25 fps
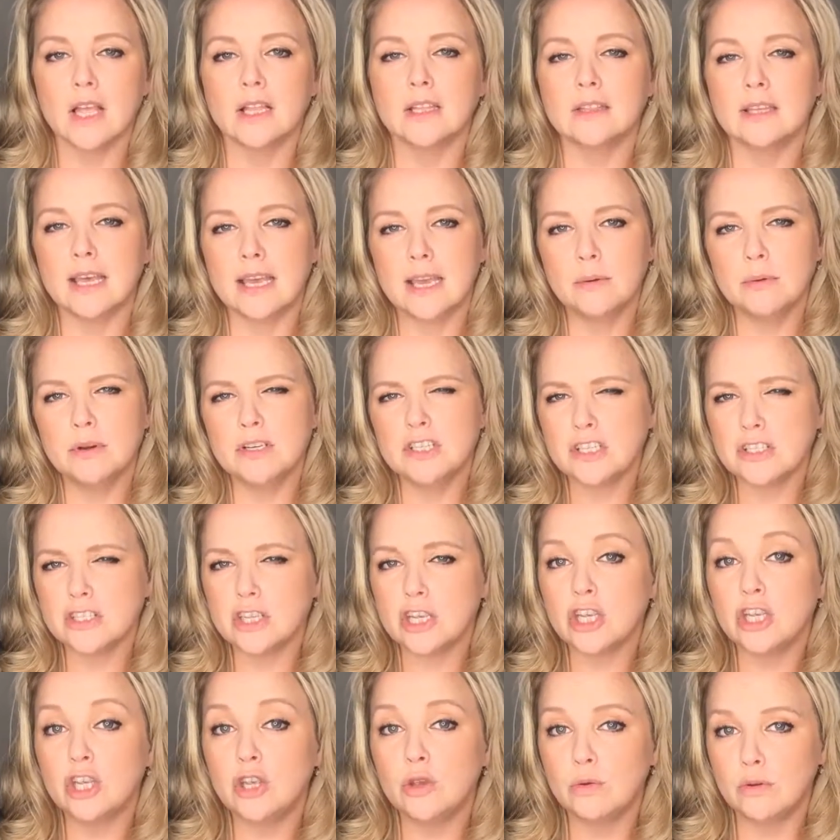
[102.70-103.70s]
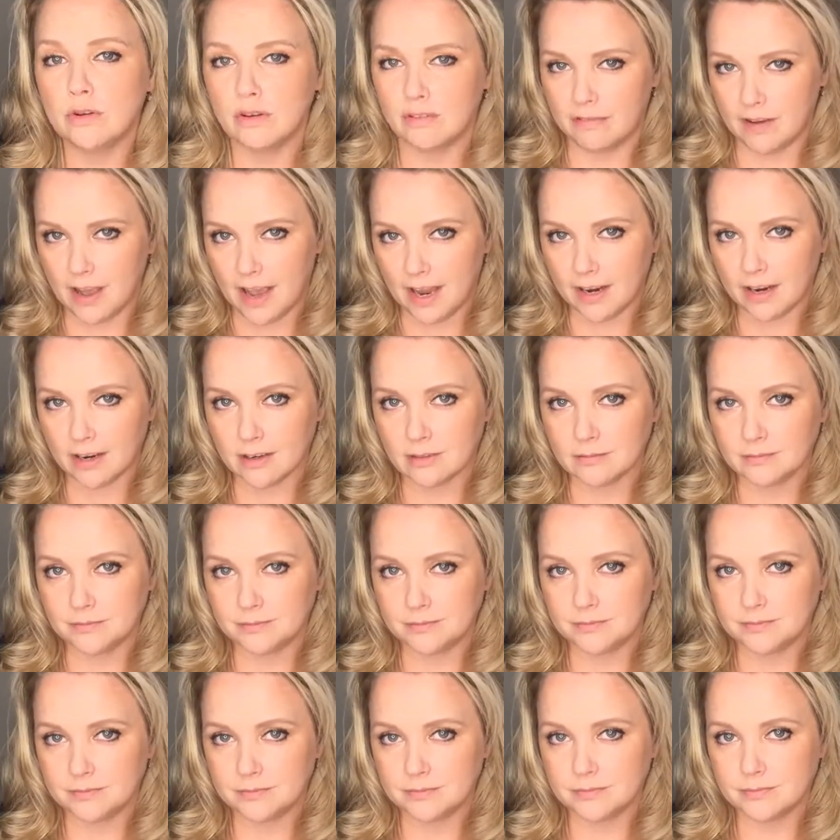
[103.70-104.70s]
Language is a unifier.
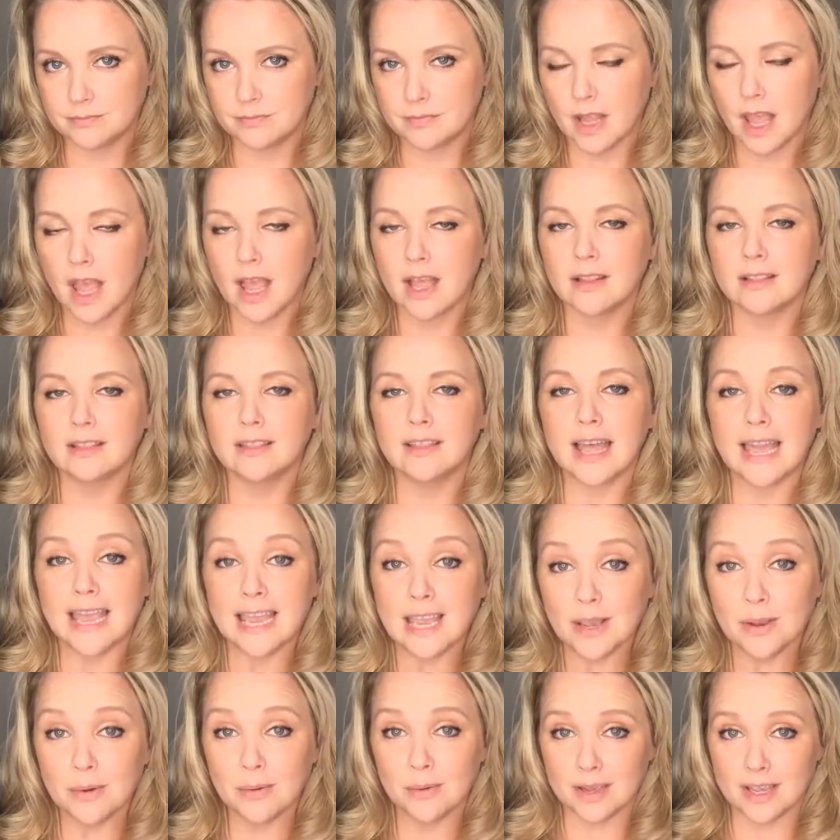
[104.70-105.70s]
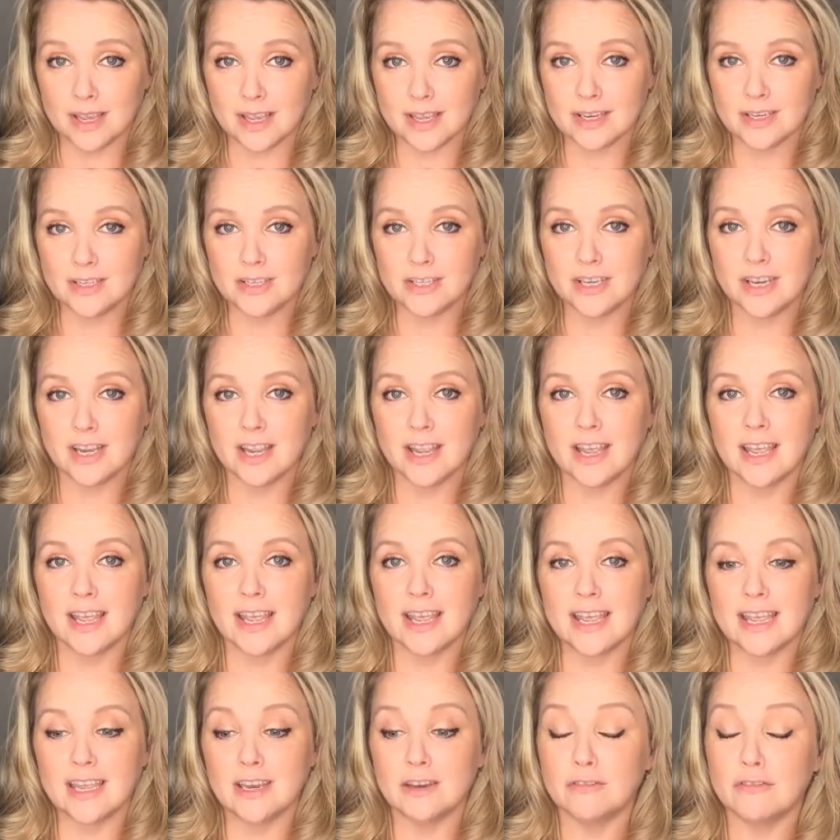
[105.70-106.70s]
Language
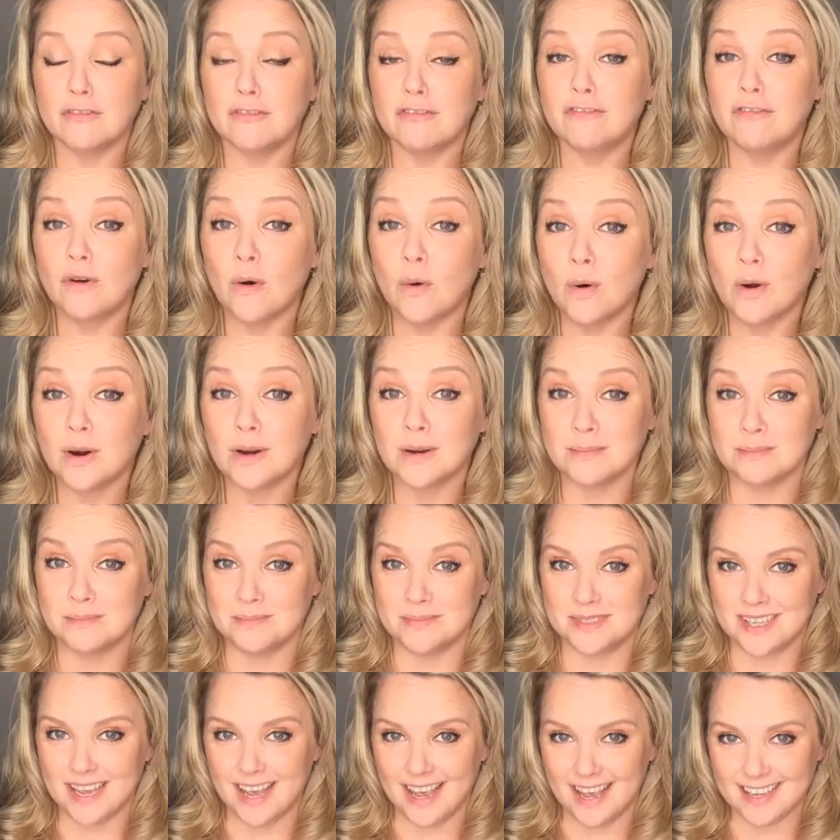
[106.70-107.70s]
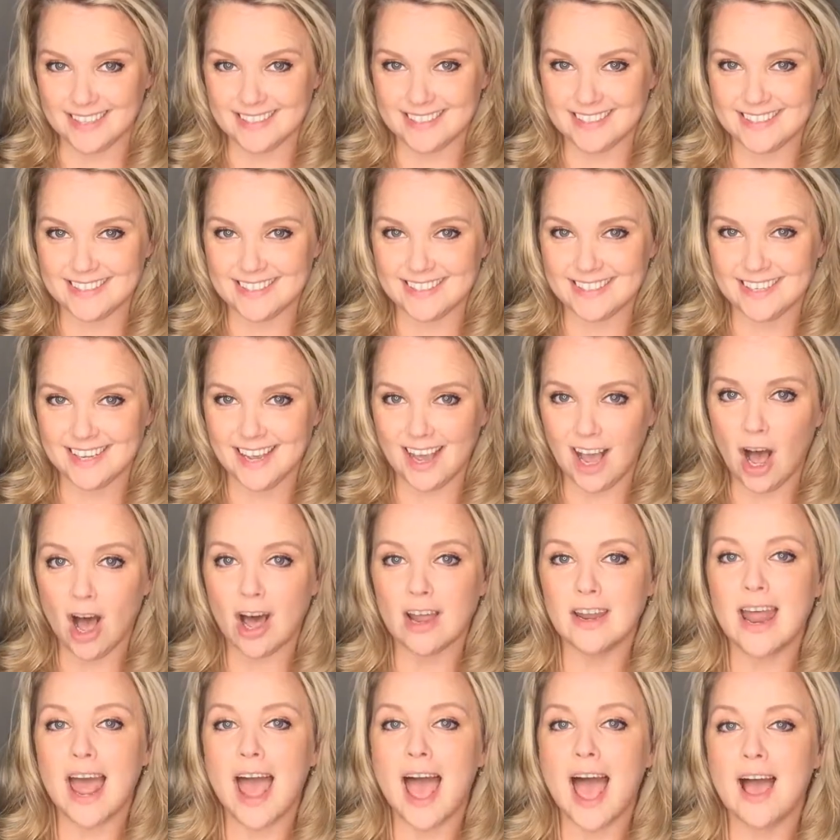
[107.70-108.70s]
informs us
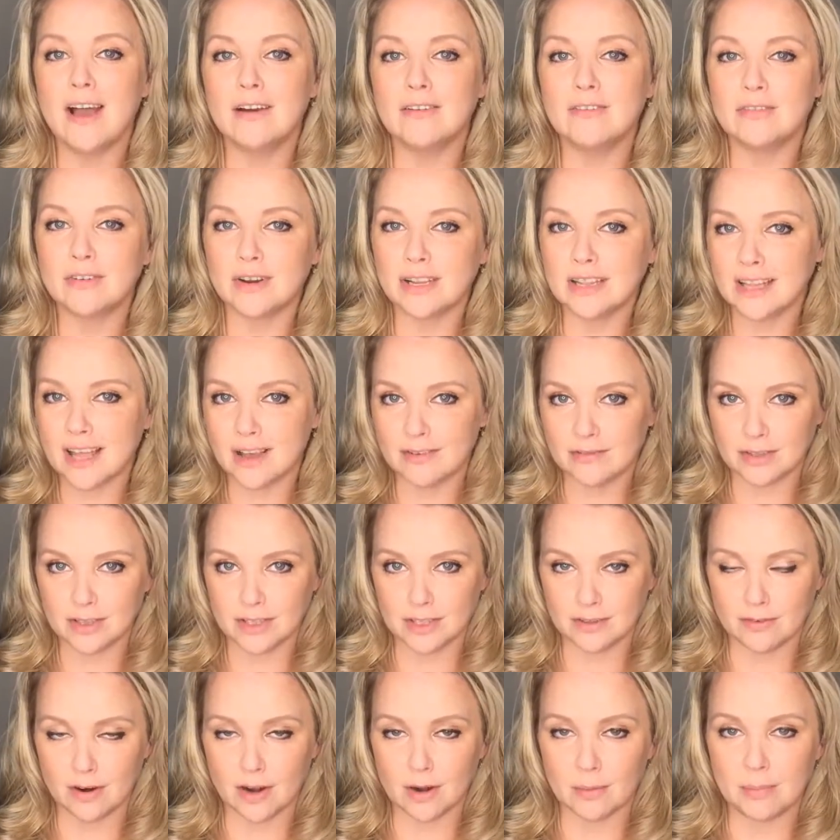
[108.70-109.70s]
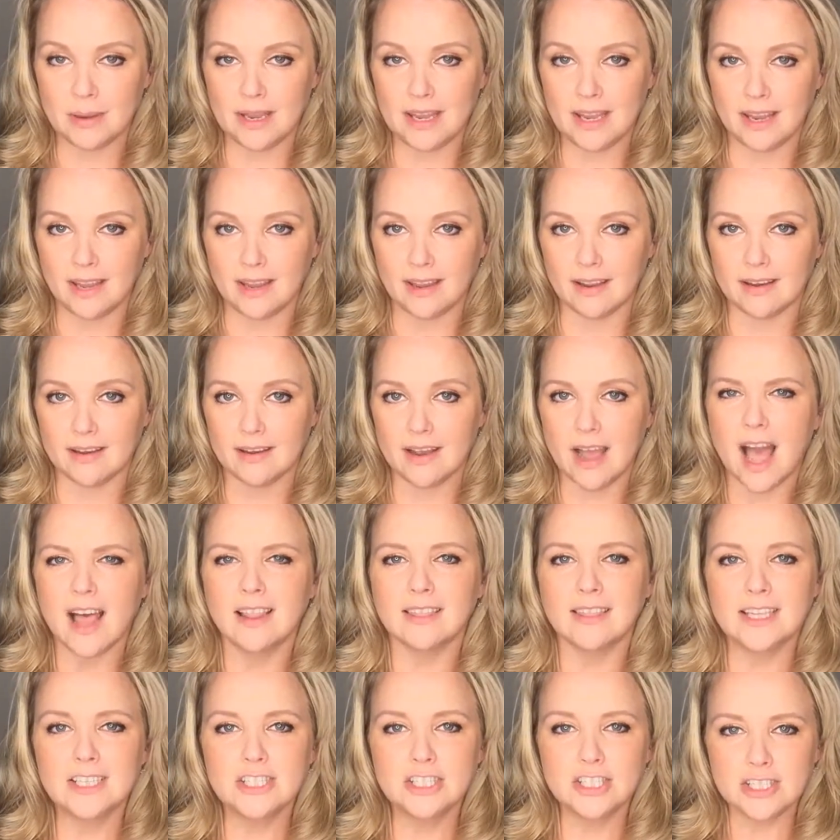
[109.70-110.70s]
on every level of our being.
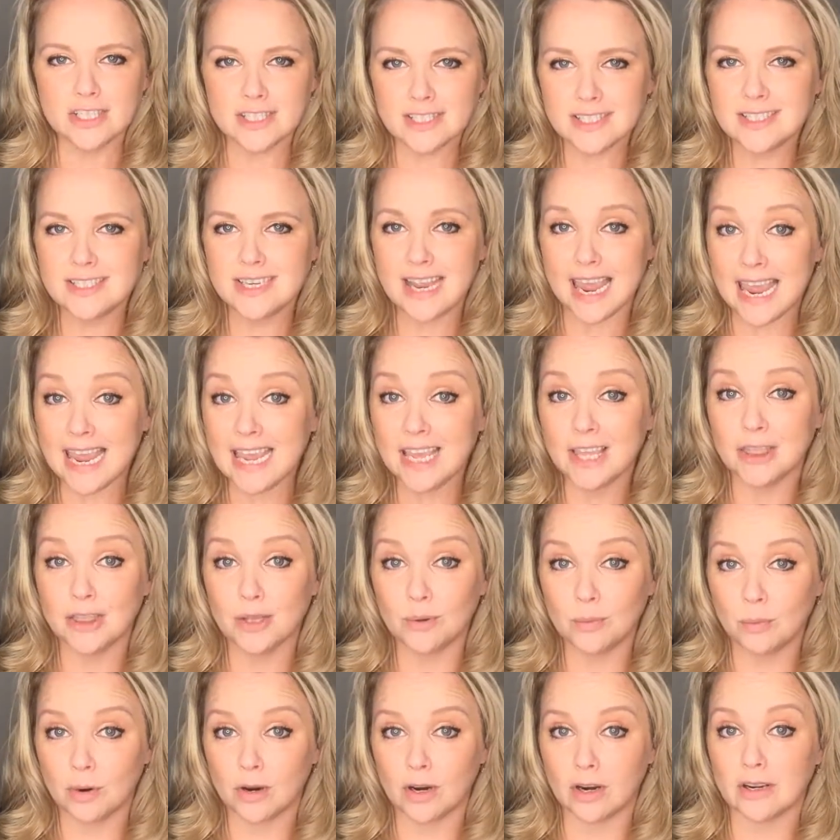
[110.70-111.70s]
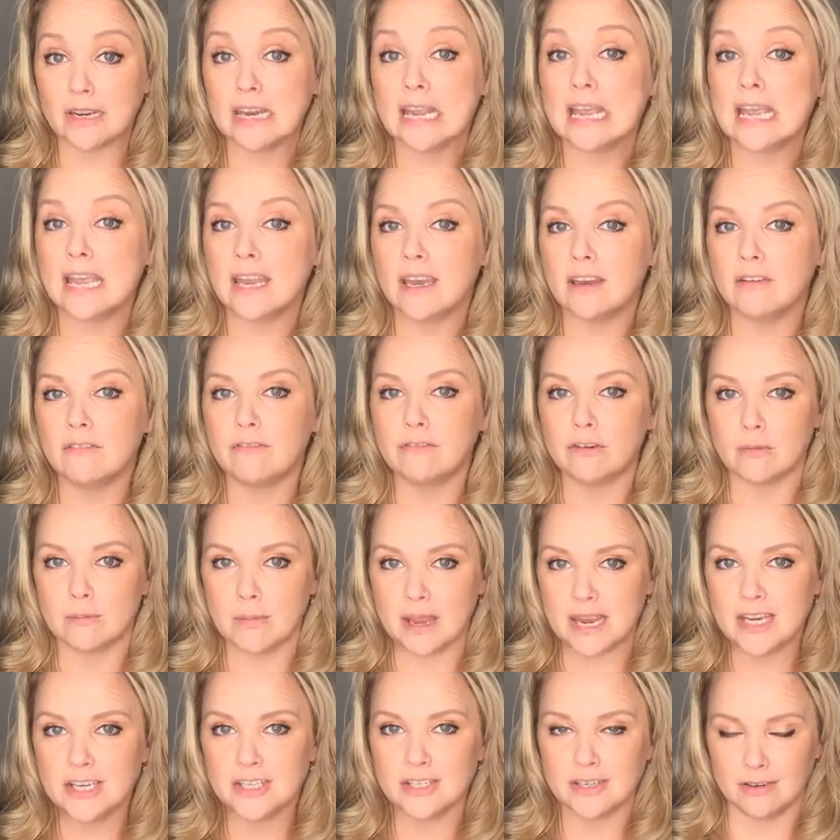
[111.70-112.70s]
Let's just take the word
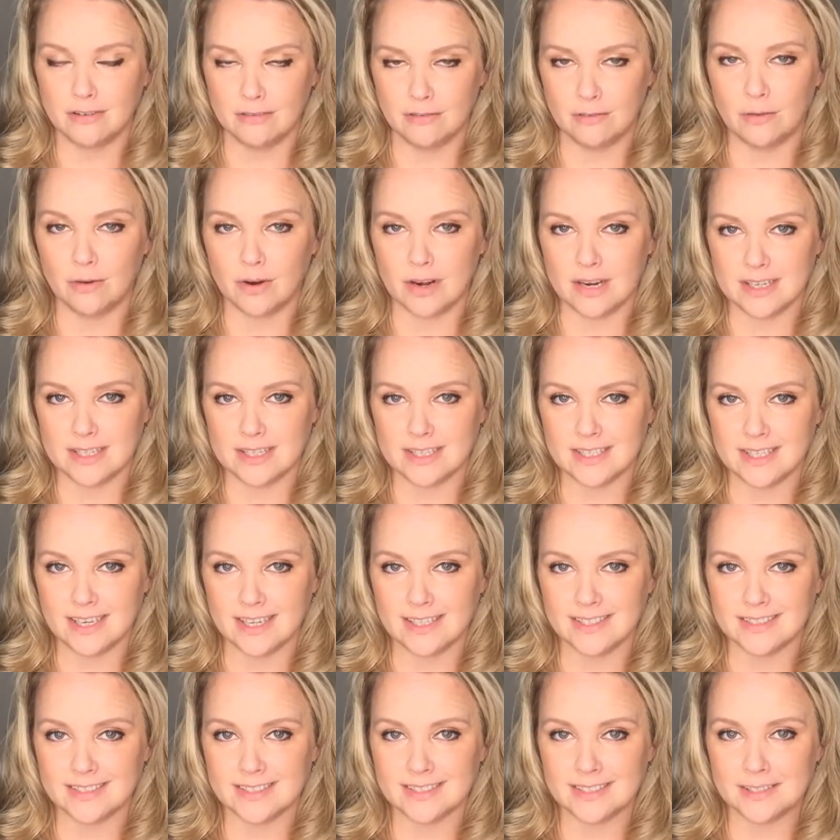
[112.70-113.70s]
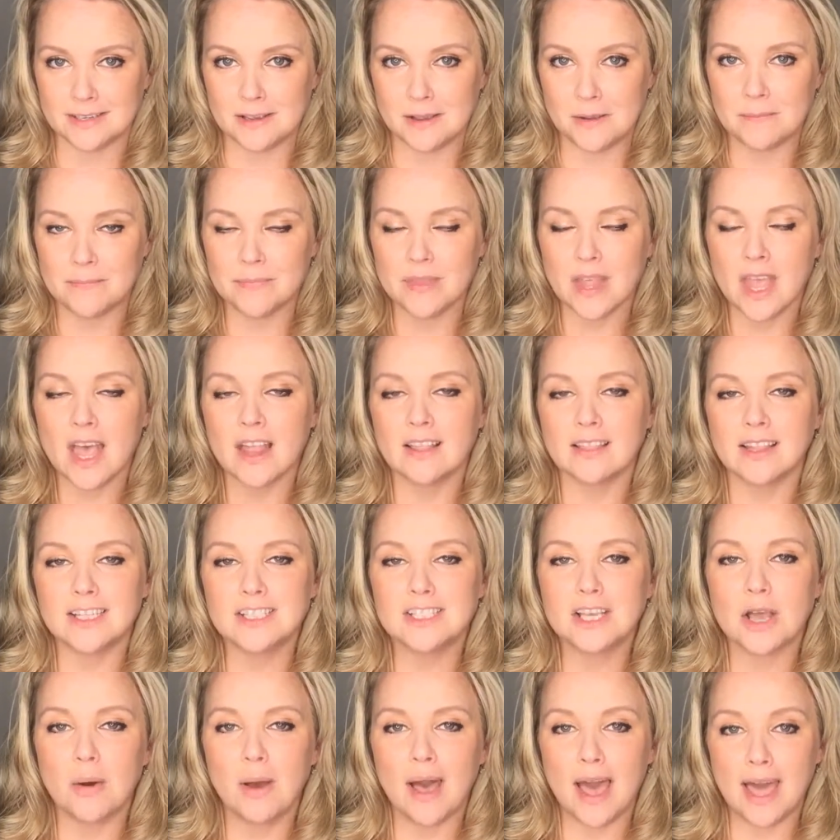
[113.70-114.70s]
information, for instance.
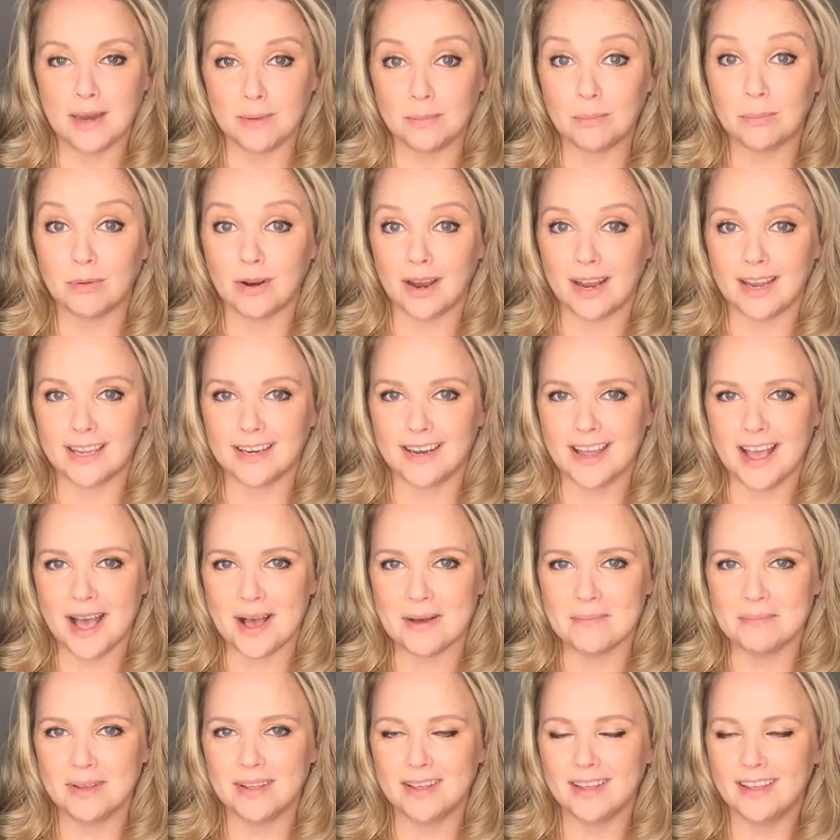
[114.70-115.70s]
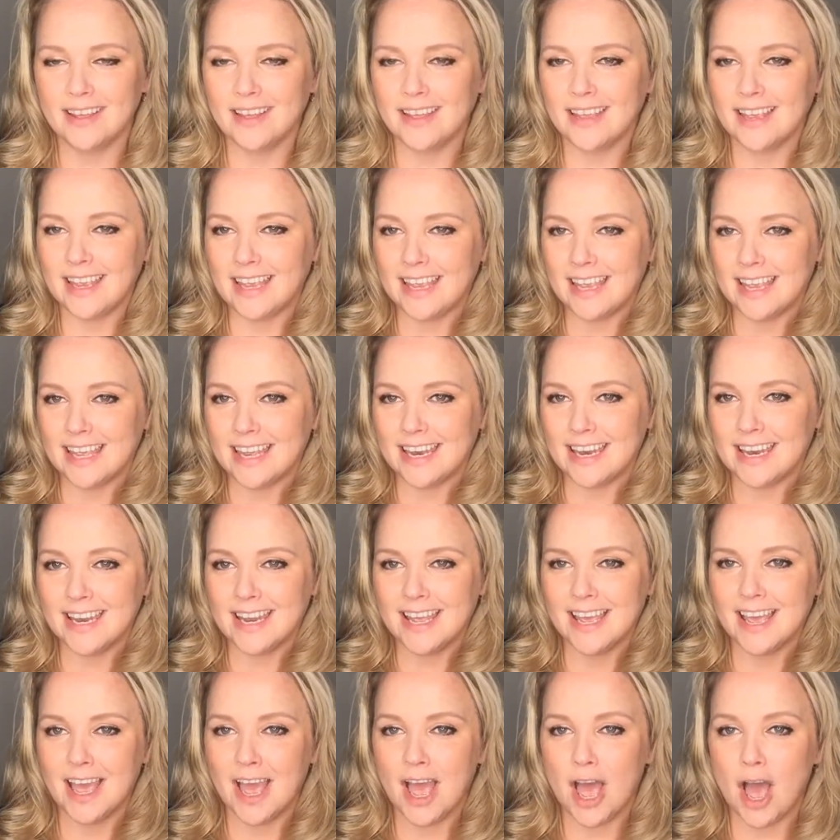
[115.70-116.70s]
Let's go ahead and break it up.
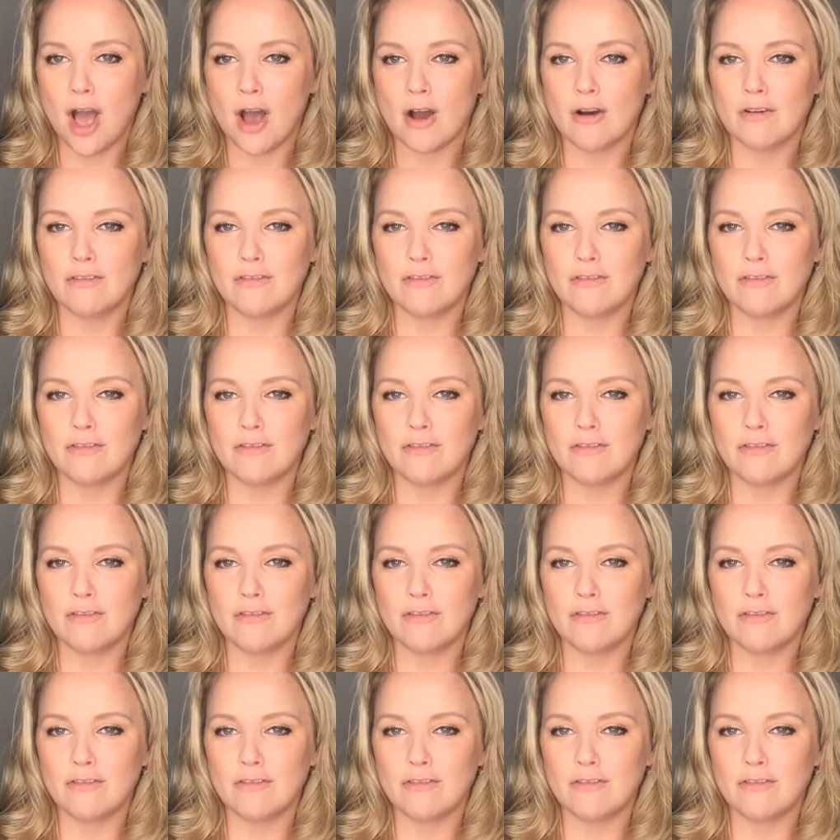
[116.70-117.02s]
Information.